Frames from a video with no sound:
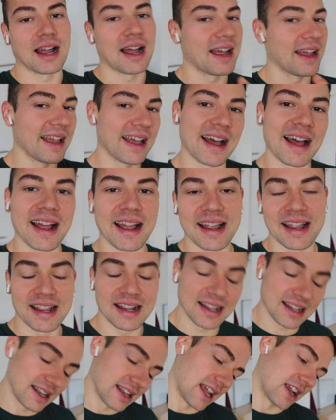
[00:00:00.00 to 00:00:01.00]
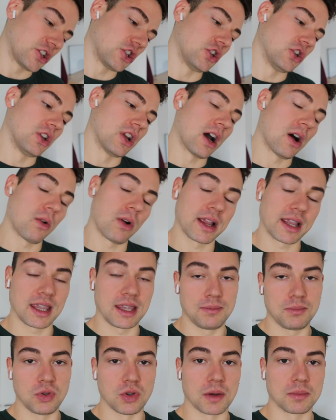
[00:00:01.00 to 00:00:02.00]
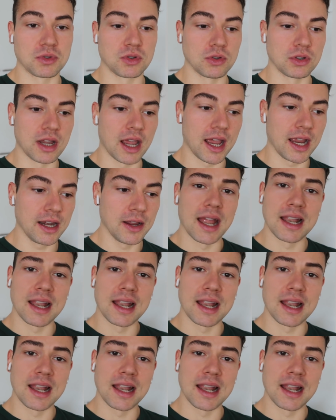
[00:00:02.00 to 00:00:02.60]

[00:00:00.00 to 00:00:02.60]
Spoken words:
I let you know. I keep you up to date.